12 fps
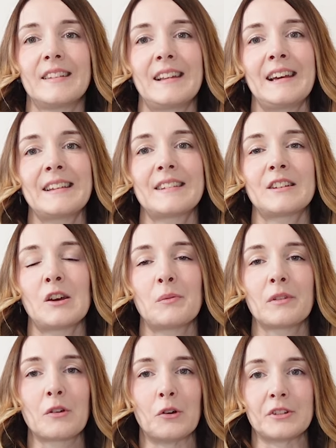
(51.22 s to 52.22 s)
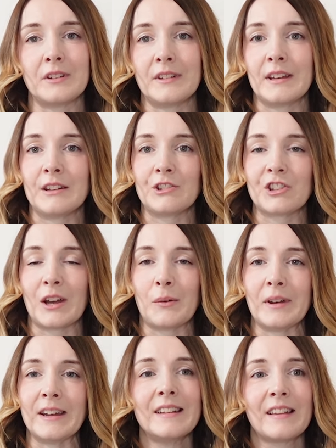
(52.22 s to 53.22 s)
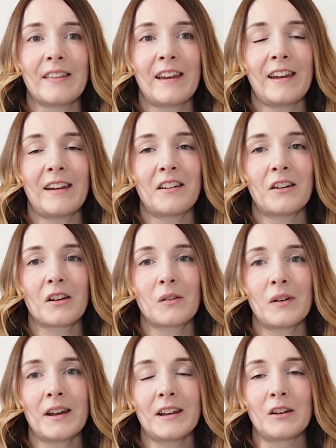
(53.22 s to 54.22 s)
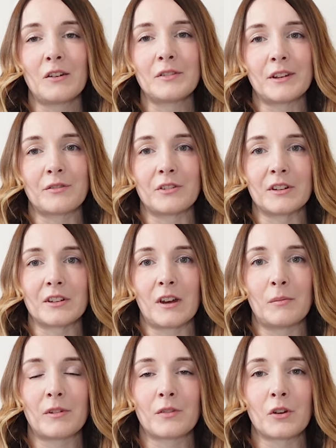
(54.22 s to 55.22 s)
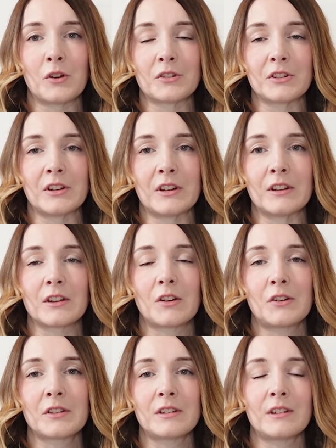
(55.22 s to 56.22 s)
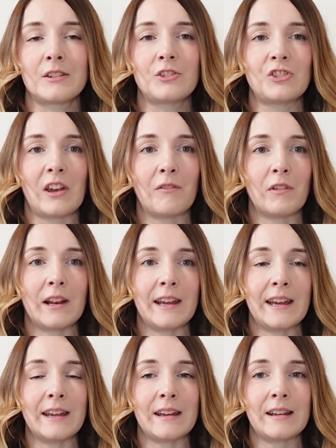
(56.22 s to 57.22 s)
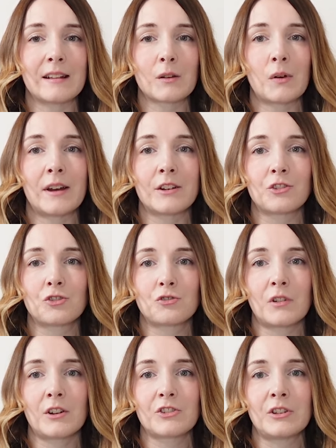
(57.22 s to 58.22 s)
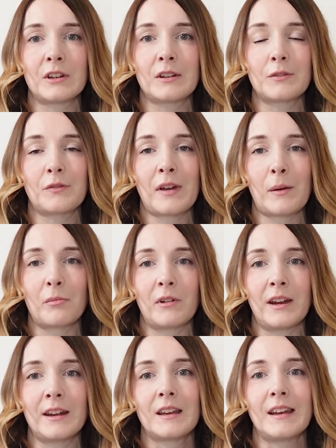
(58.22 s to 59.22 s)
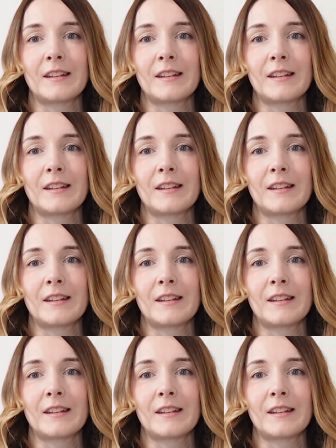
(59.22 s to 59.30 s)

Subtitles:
So let's start with cotton then, shall we? So there are quite a lot of different types of cotton. Cotton generally is quite a structured fabric.